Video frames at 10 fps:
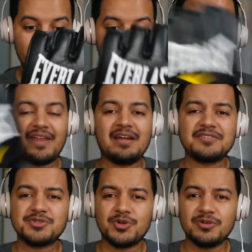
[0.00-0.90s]
Now that I have
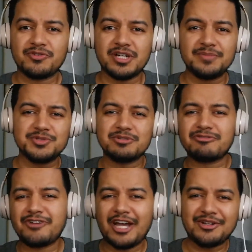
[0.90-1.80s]
sort of come to a
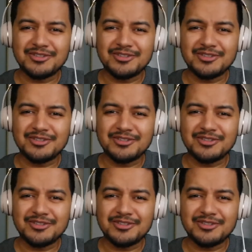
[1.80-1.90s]
final